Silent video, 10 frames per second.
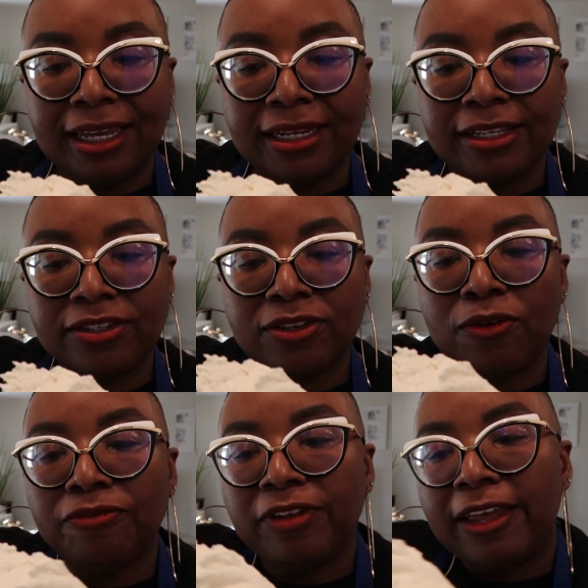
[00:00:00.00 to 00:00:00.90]
and it's so
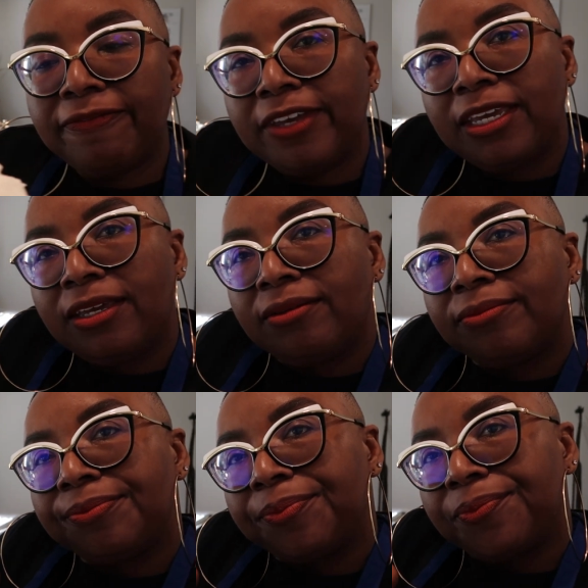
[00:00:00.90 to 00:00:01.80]
fluffy.
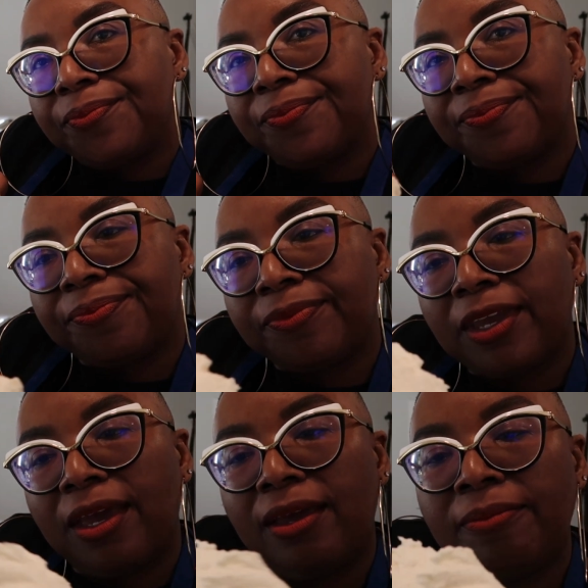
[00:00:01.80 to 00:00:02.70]

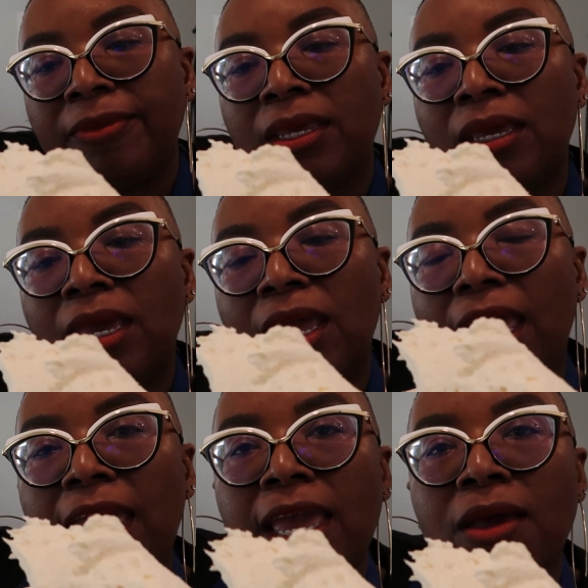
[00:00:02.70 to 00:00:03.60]
Okay,
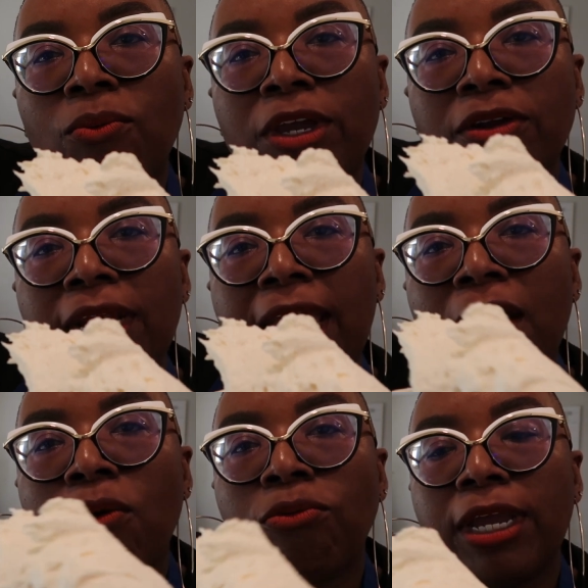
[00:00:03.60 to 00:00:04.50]
and we are
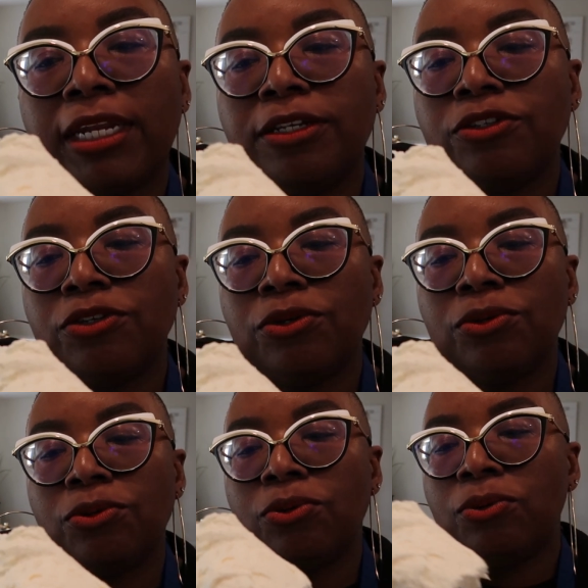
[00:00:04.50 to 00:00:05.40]
now ready
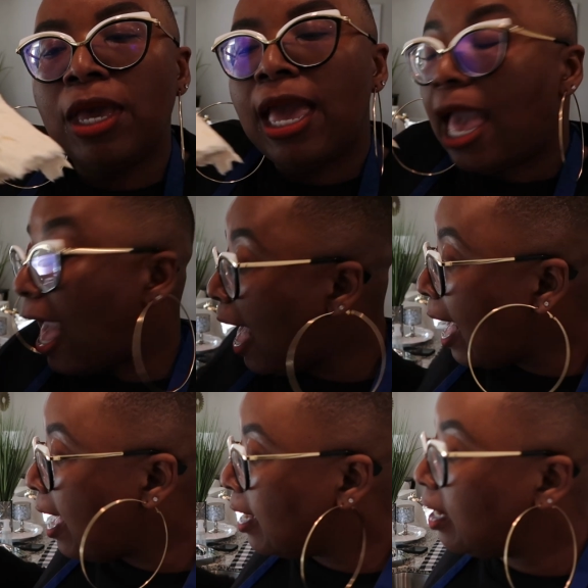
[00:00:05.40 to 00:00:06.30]
to
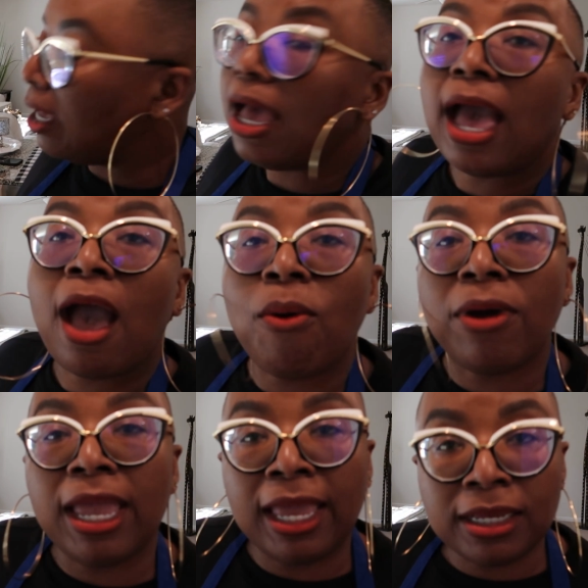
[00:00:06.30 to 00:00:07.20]
add
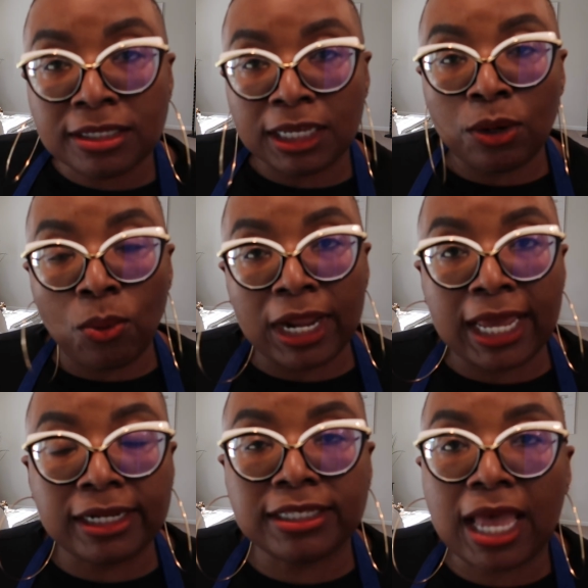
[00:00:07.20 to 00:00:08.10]
our eggs in one
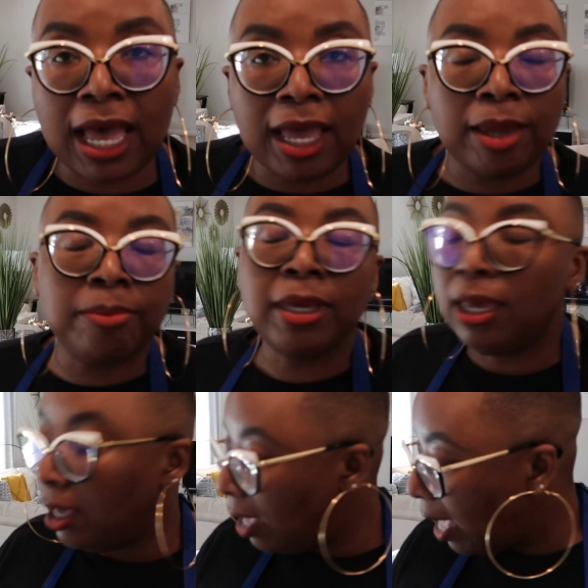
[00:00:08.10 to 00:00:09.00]
at a time.
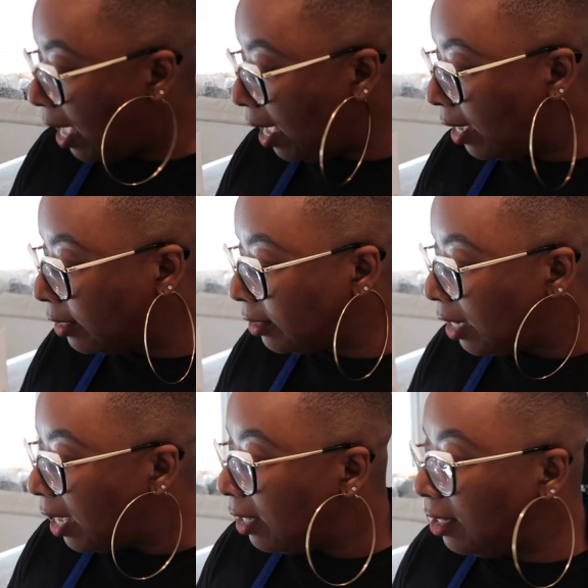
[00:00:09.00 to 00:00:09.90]
And
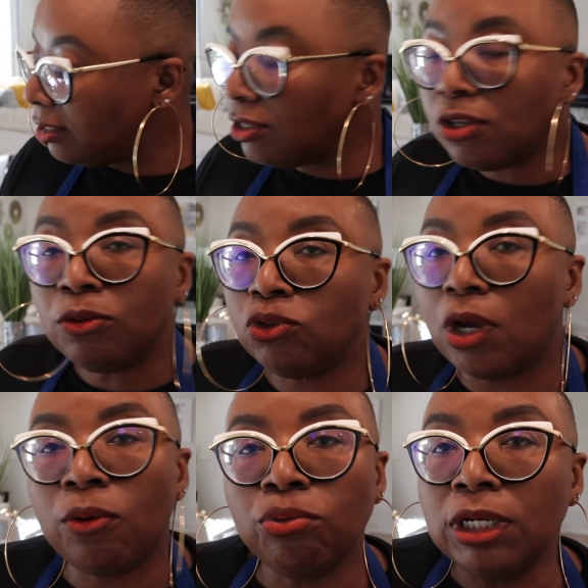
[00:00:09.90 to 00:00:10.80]
this is
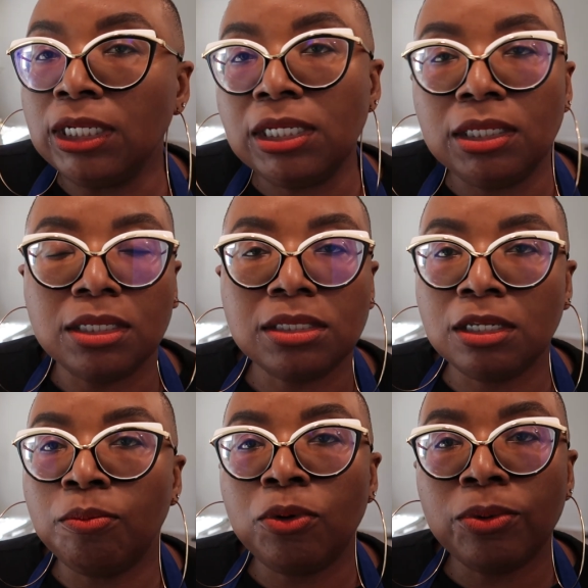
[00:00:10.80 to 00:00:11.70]
a really
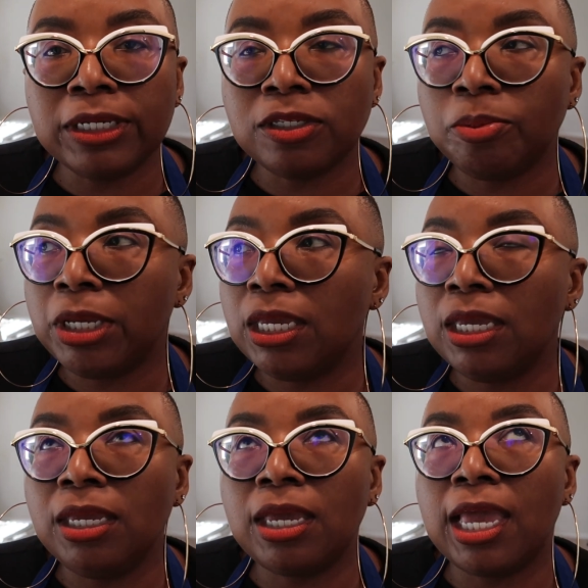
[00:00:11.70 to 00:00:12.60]
simple
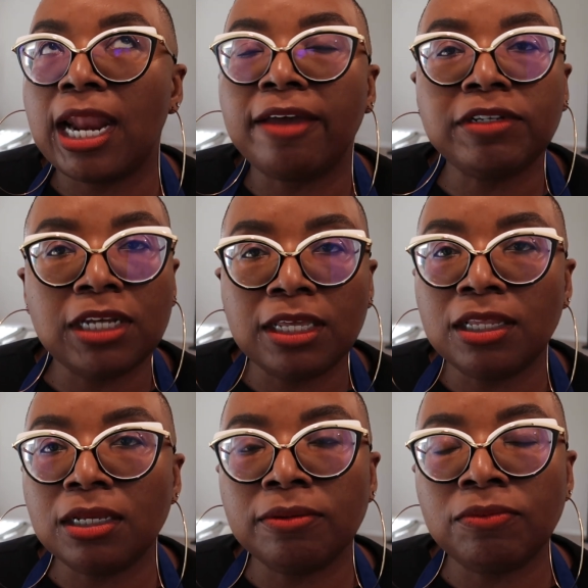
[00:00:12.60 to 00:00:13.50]
recipe, and I've done
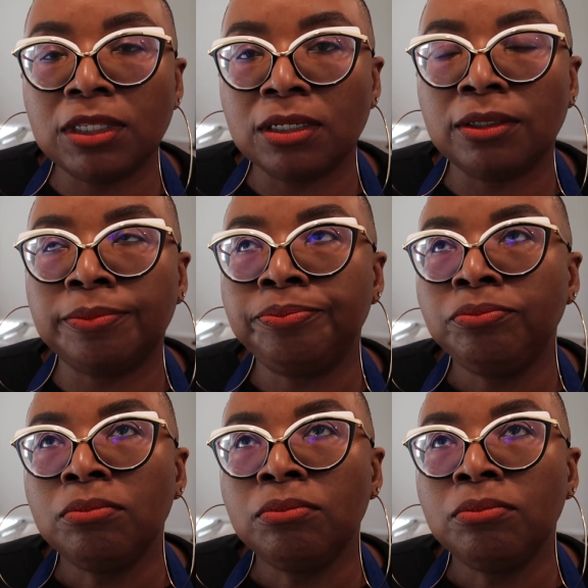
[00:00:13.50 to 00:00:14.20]
the